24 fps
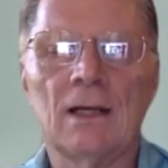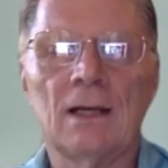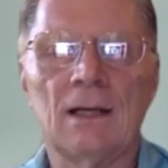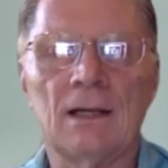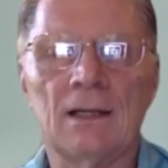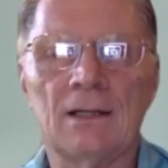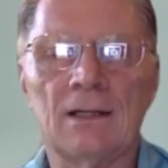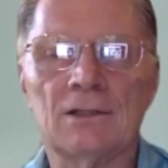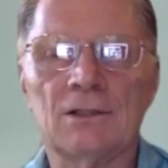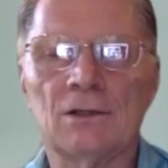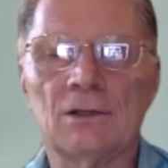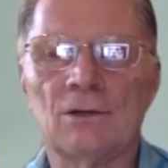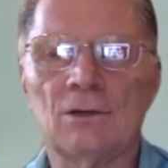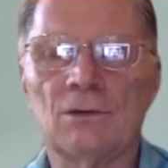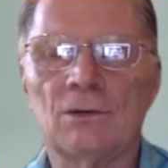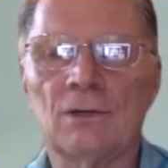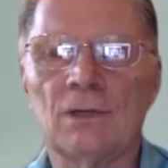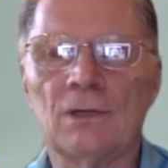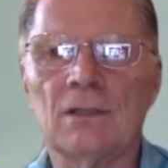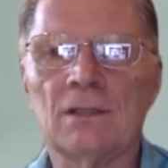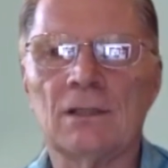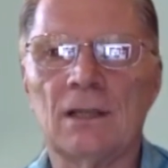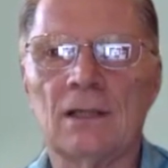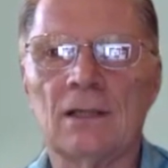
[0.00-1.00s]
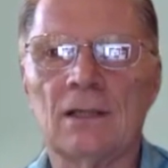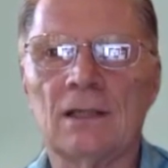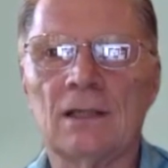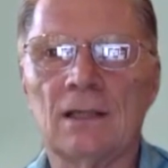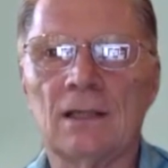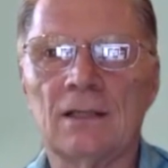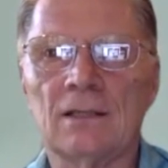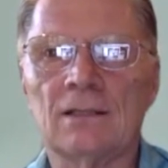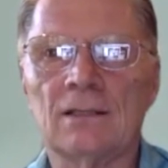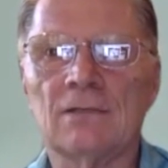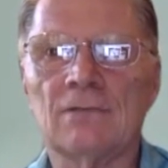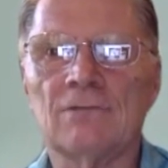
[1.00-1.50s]
And so
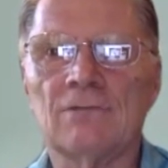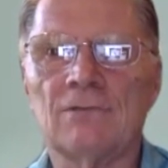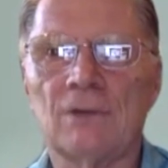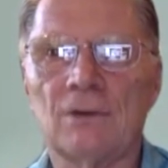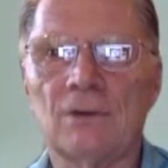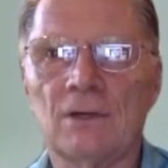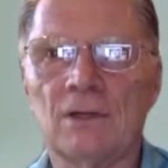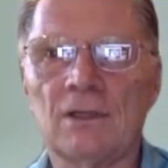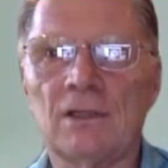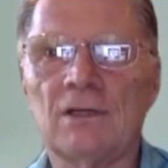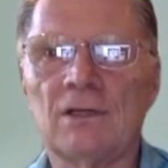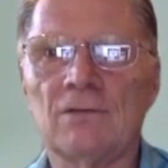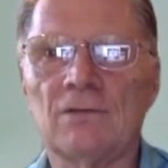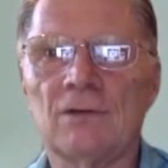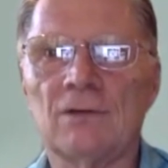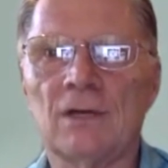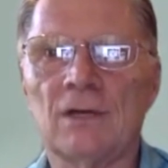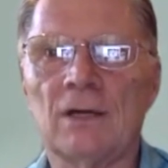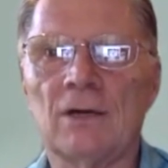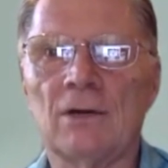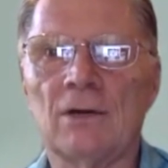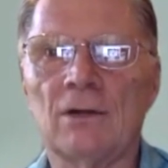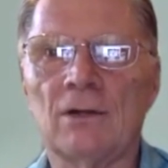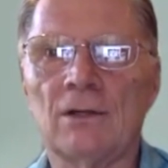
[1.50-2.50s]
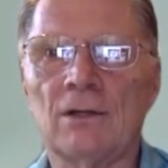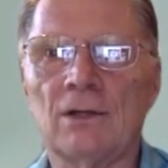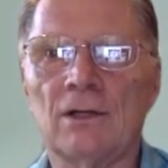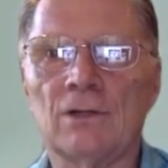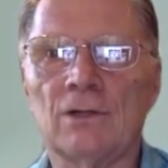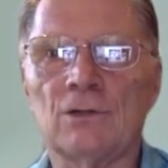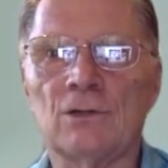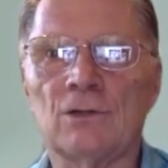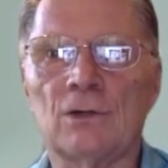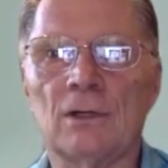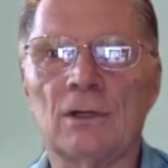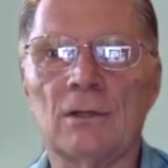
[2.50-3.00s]
it's a very different area of the
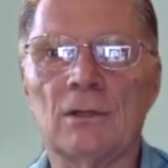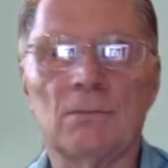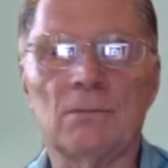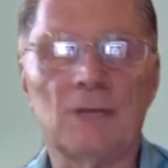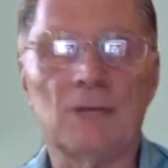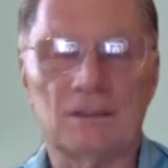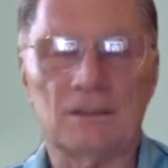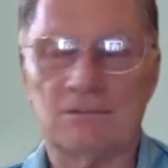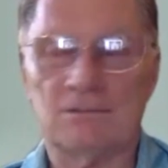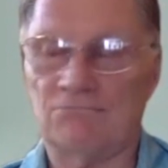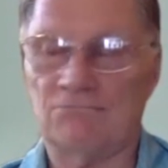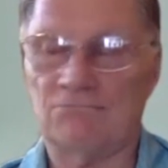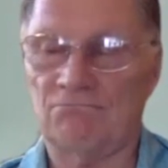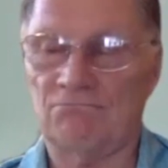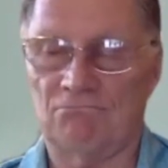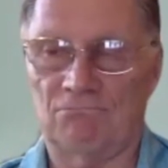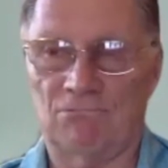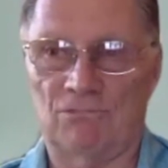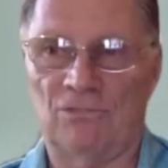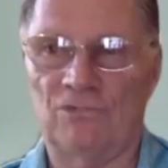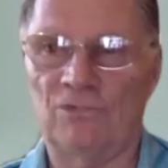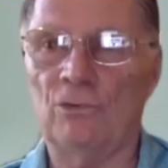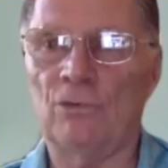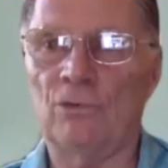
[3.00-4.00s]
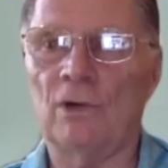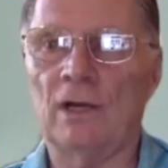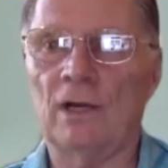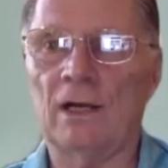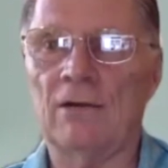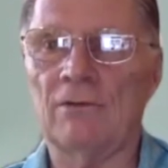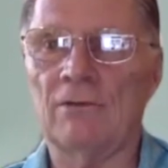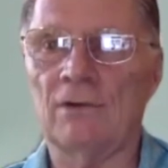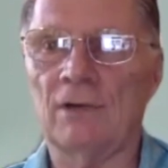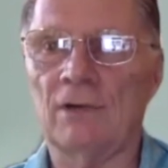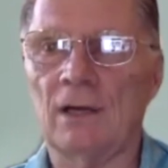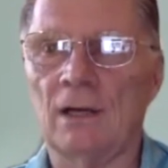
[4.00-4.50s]
country. The best food I
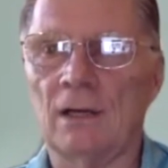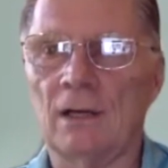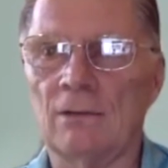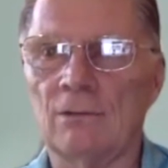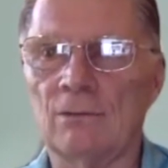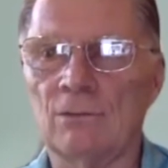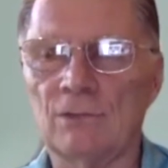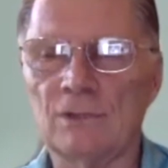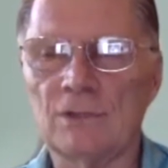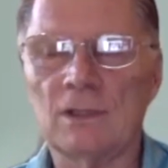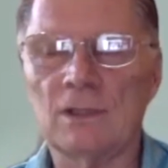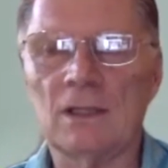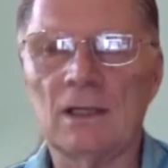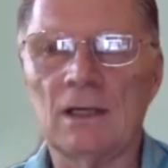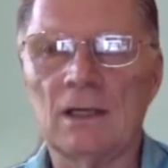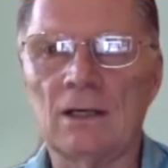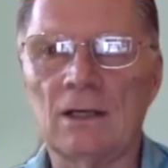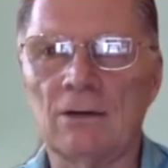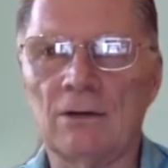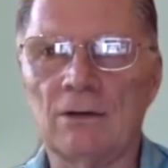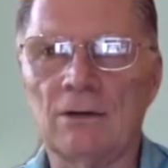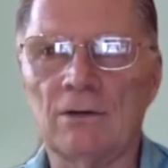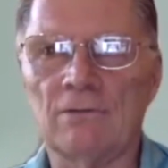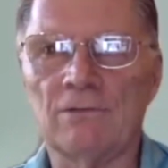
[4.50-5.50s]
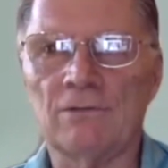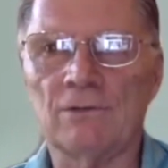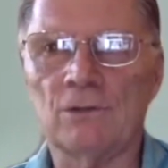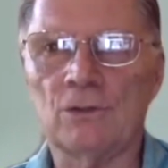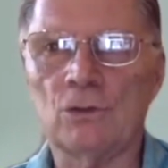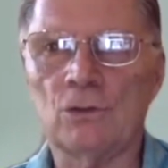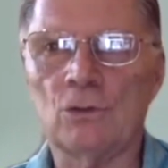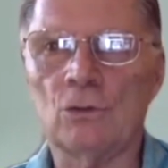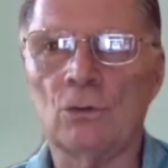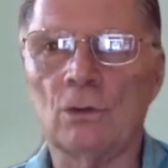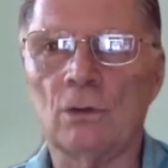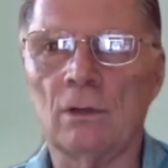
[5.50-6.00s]
ever got was in that area for
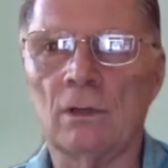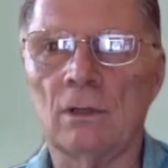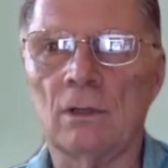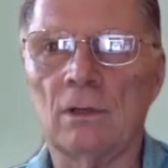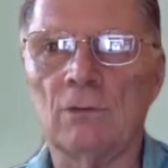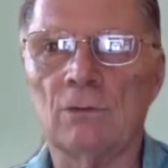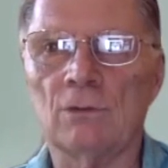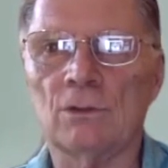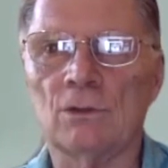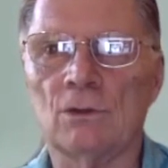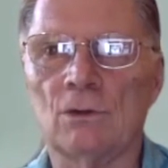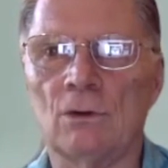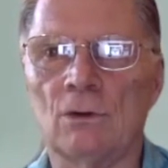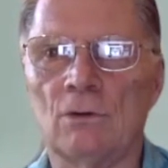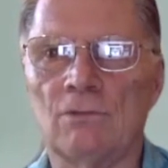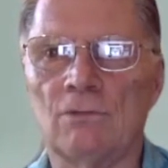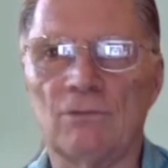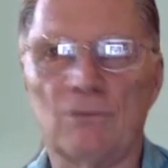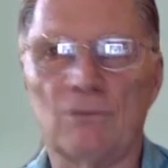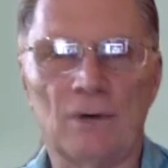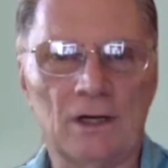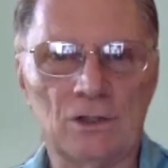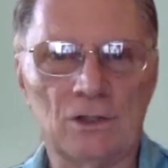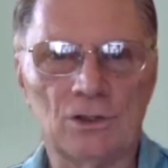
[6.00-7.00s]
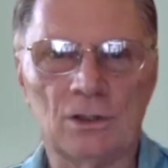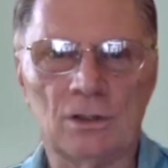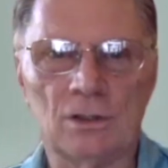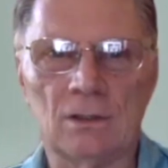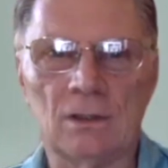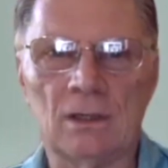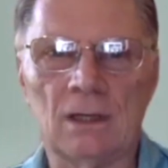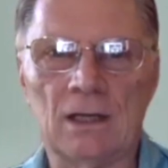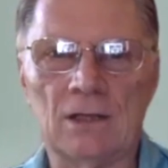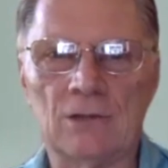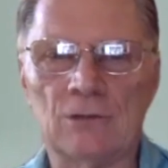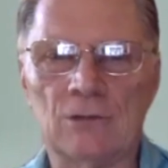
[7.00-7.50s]
sure. It was all fresh,
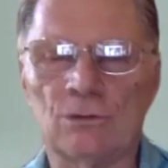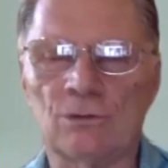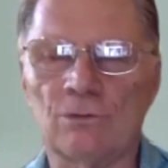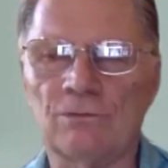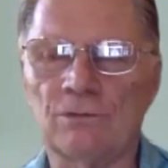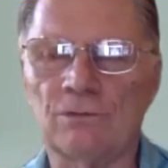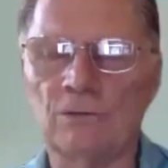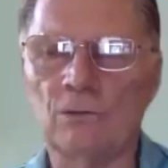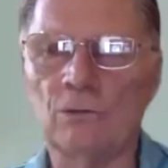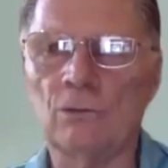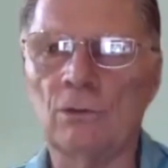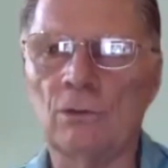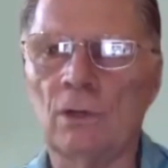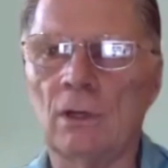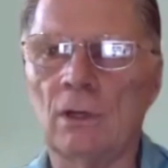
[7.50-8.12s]
natural food.